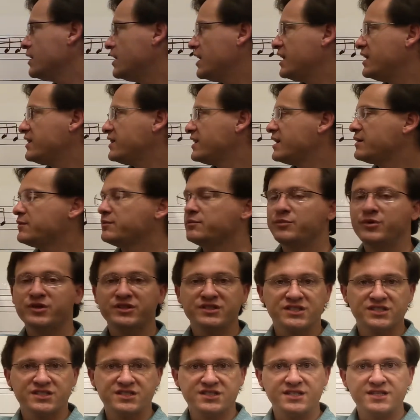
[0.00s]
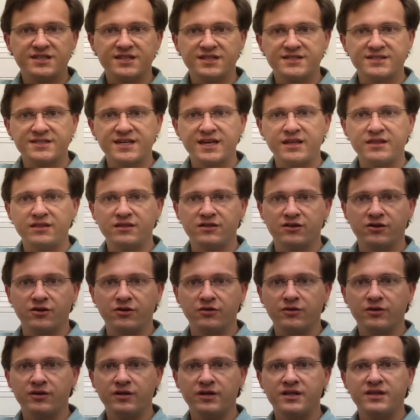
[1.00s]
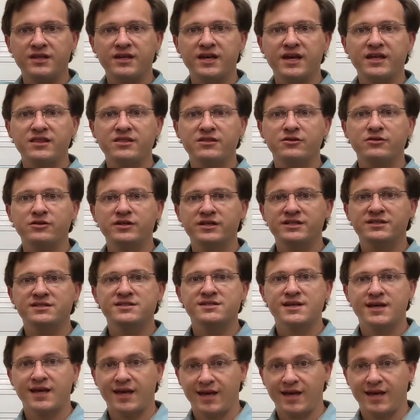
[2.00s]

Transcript: And that puts us to this 8th note, and the 8th note is